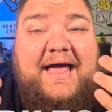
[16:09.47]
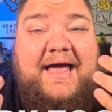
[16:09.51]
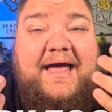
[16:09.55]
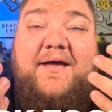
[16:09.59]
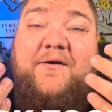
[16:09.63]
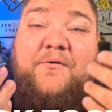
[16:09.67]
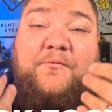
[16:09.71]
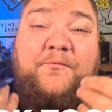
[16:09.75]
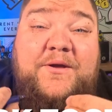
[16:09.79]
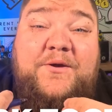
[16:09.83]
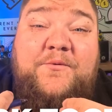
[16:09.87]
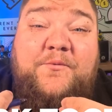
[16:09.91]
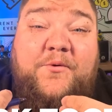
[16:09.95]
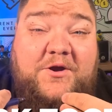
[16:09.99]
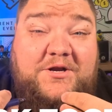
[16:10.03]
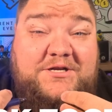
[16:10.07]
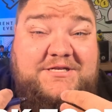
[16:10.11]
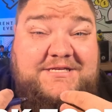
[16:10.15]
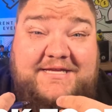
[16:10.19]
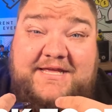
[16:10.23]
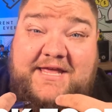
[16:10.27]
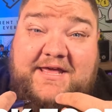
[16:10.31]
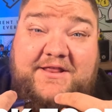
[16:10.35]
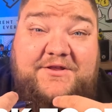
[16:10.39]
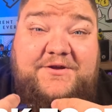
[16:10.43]
Uh, we work
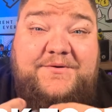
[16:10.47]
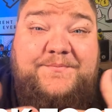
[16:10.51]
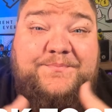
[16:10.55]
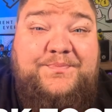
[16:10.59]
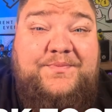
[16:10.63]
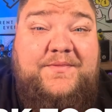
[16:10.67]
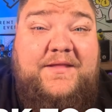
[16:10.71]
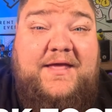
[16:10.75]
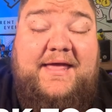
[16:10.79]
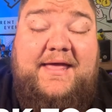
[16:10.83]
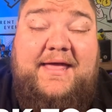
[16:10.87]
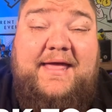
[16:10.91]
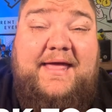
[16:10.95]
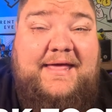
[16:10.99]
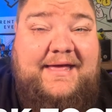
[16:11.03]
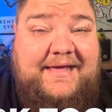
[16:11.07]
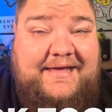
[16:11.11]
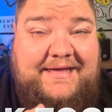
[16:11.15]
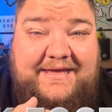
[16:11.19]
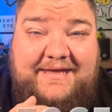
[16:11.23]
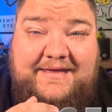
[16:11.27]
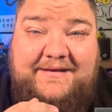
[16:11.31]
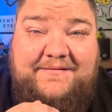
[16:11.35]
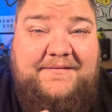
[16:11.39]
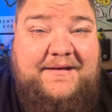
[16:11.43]
together. Uh,
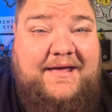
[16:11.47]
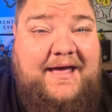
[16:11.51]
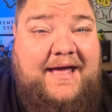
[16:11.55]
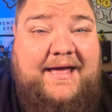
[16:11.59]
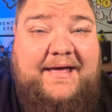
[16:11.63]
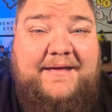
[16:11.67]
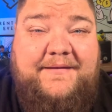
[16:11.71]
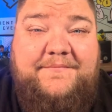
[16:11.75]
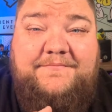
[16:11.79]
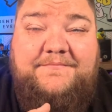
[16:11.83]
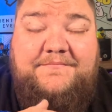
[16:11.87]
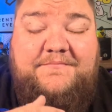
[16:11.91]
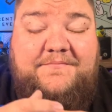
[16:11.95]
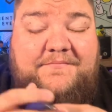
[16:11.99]
again, I